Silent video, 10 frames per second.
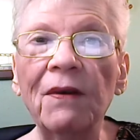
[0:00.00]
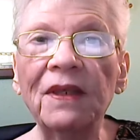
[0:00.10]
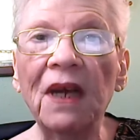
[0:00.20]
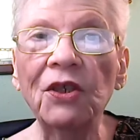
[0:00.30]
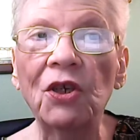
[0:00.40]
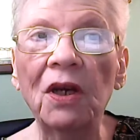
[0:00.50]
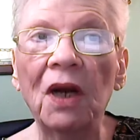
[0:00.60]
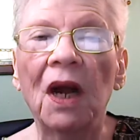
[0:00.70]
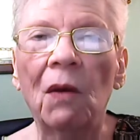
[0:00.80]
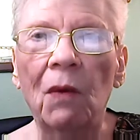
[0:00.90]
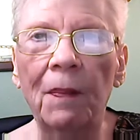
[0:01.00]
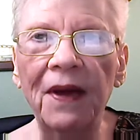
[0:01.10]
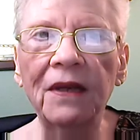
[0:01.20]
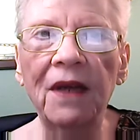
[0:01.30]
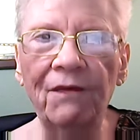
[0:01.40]
recession will be
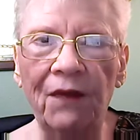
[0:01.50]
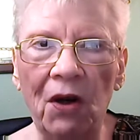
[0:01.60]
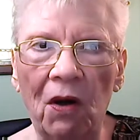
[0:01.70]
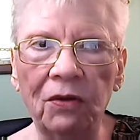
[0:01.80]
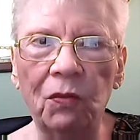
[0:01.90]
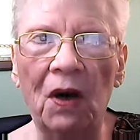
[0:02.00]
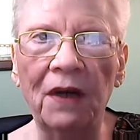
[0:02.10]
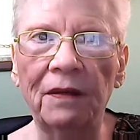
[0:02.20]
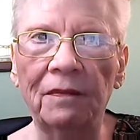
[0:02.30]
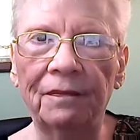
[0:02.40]
a difficult one.